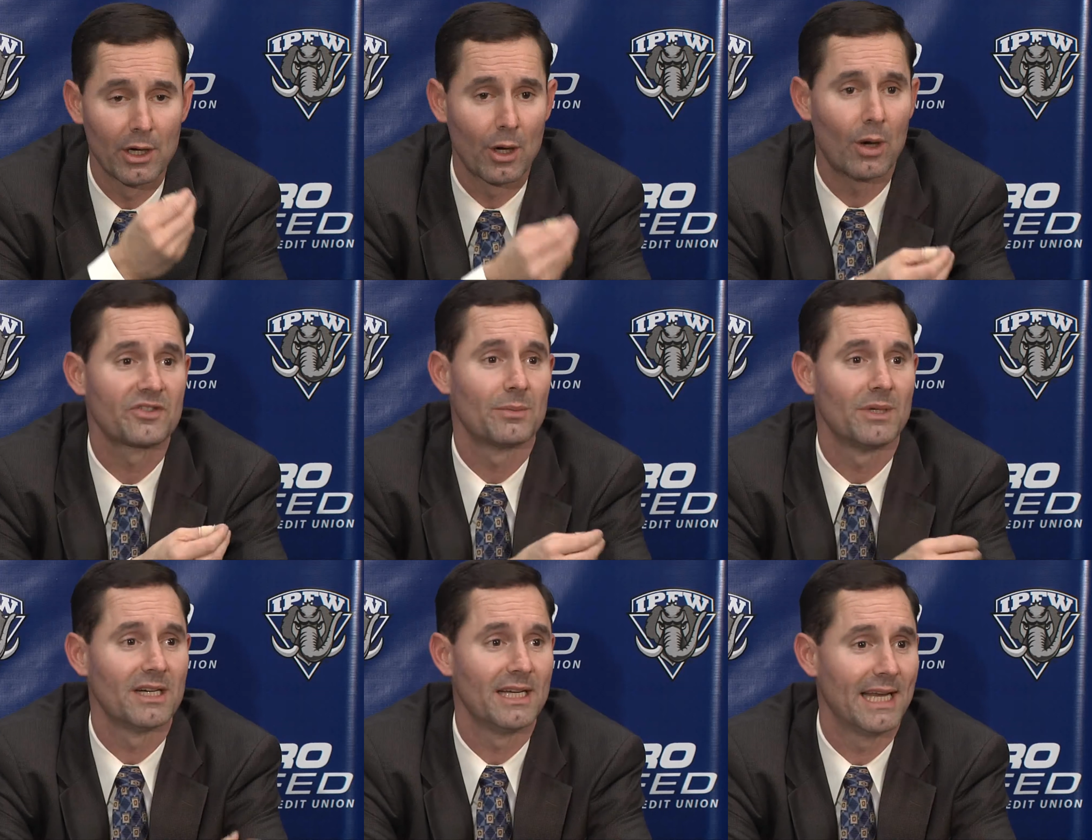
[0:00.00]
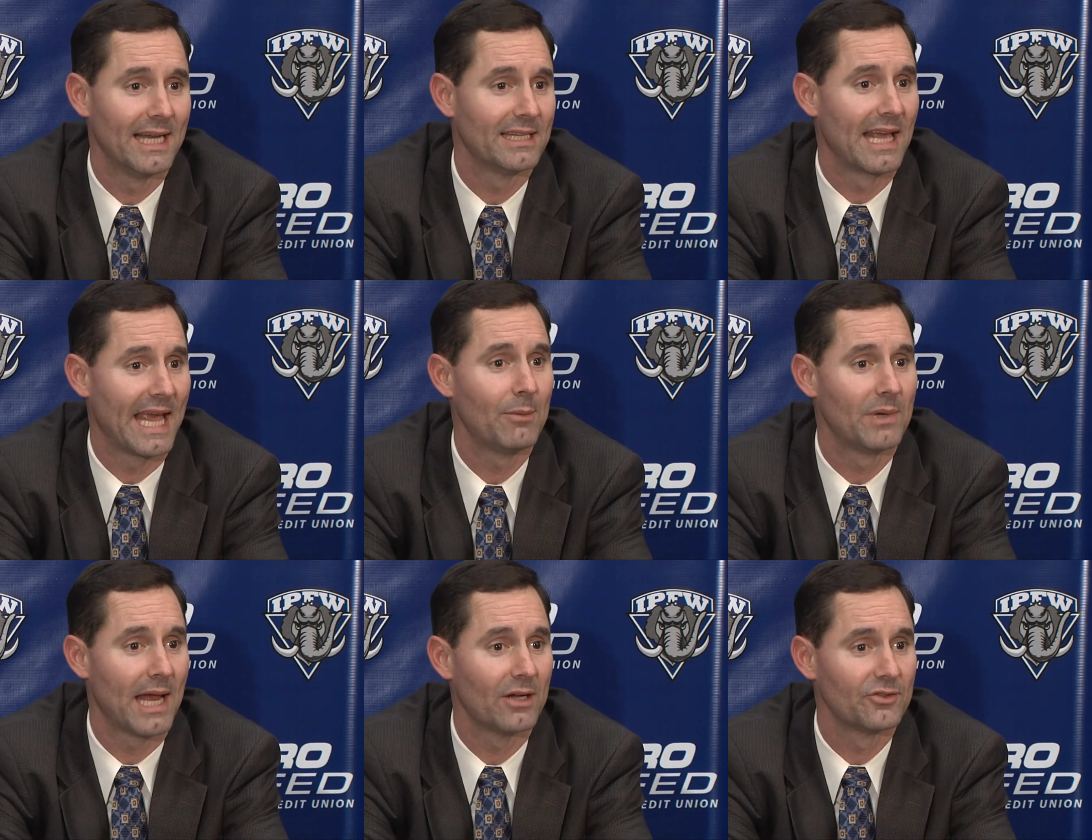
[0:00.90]
But ultimately, it came
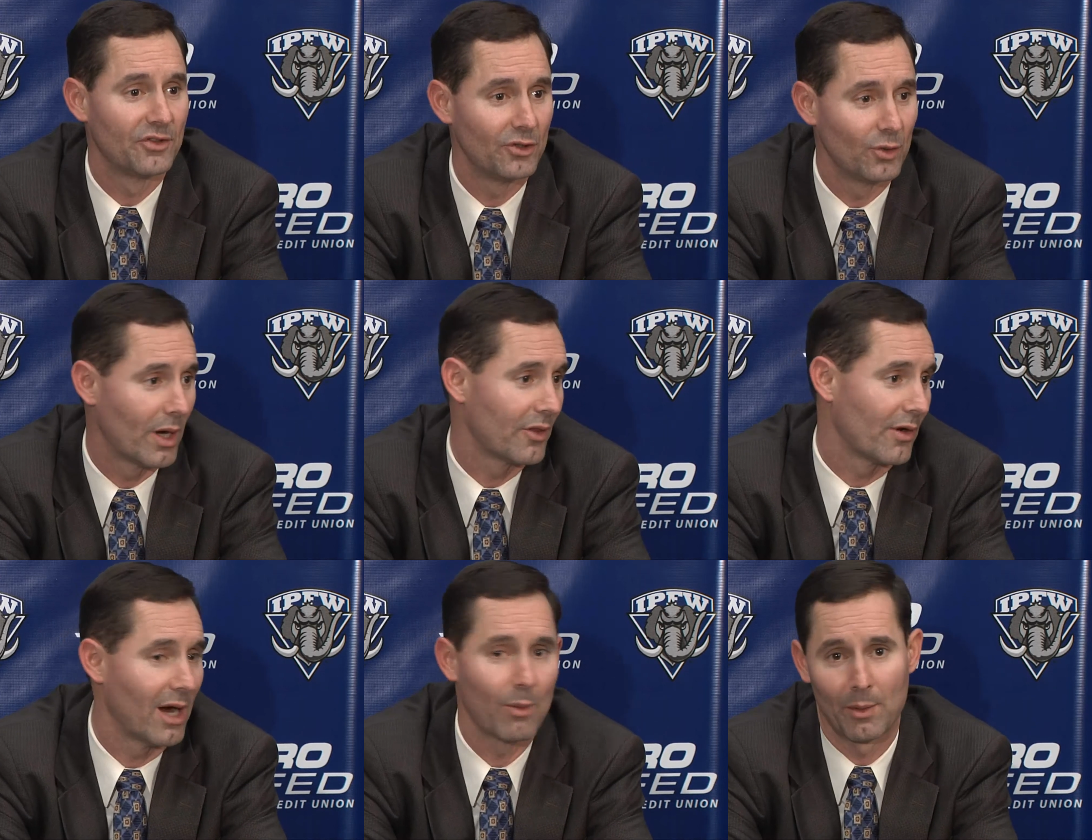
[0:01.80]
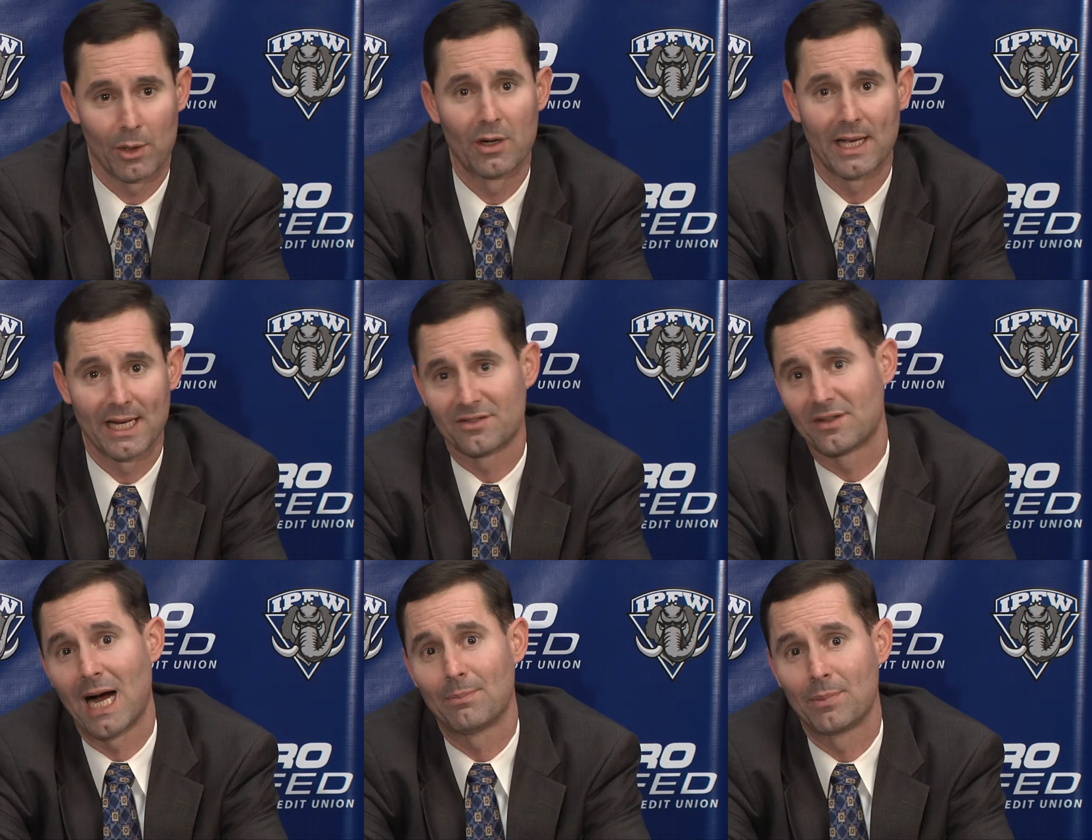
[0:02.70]
down to whether or not we were going to get a
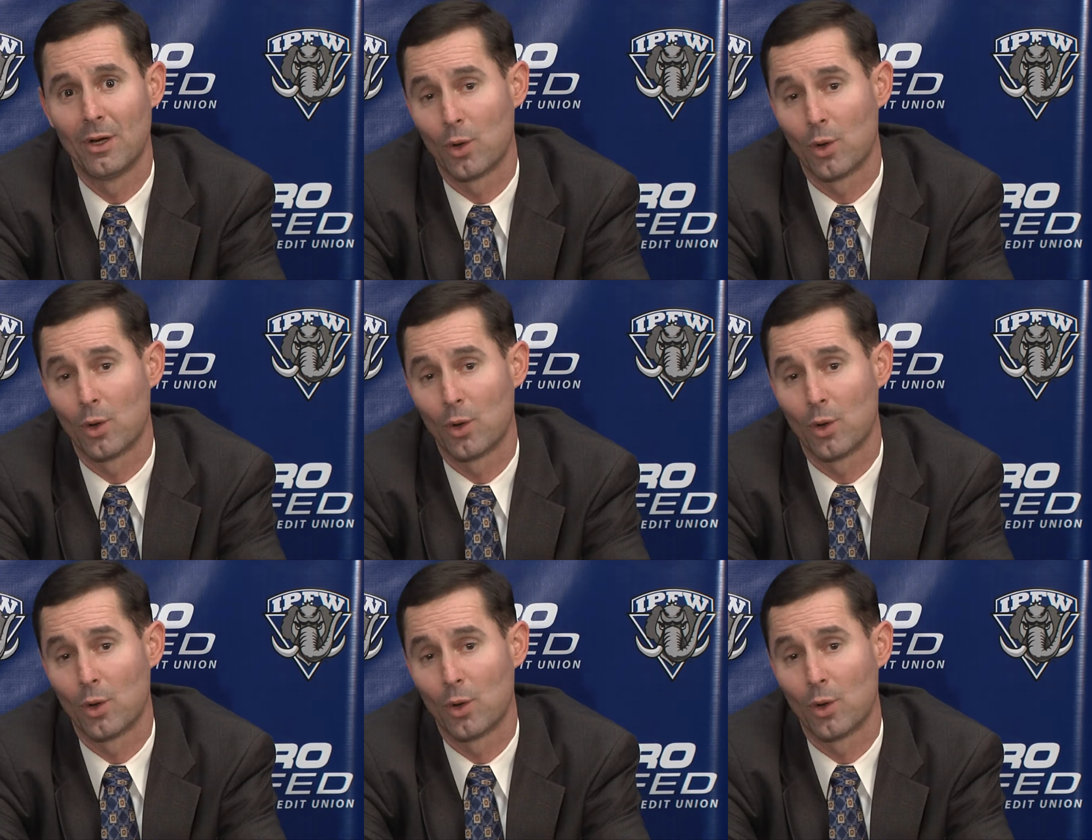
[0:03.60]
stop